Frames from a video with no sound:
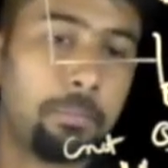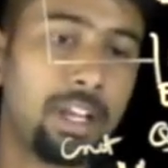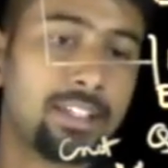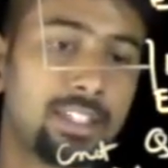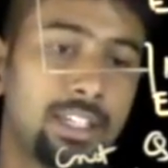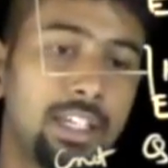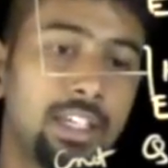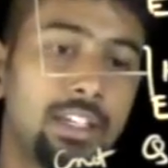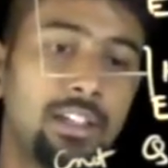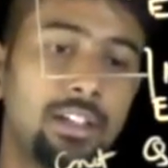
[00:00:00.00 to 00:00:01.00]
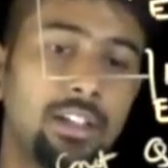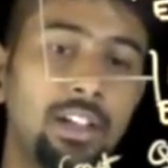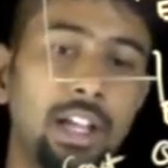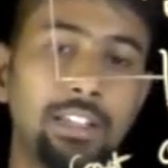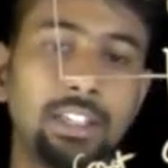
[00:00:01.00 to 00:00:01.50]
plus E
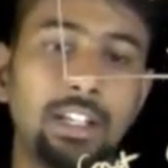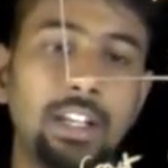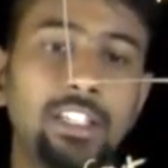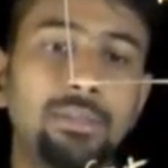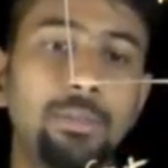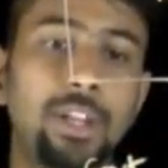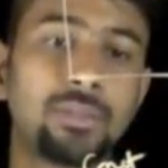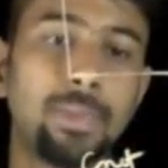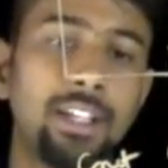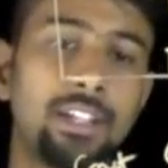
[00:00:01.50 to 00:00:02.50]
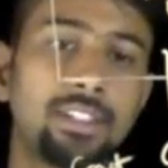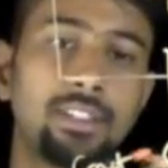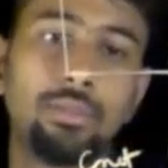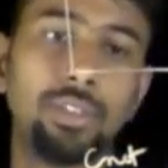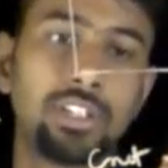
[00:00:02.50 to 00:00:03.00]
and then let it be plus
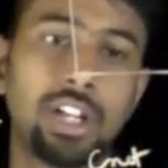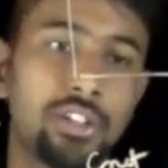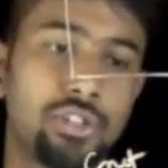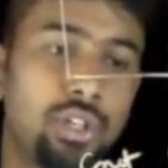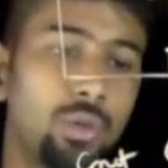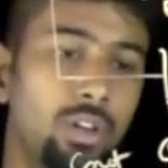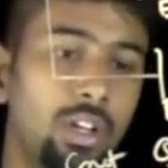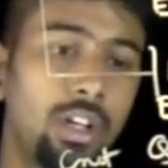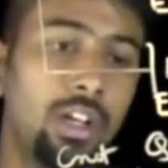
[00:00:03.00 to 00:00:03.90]
minus with a charge Q,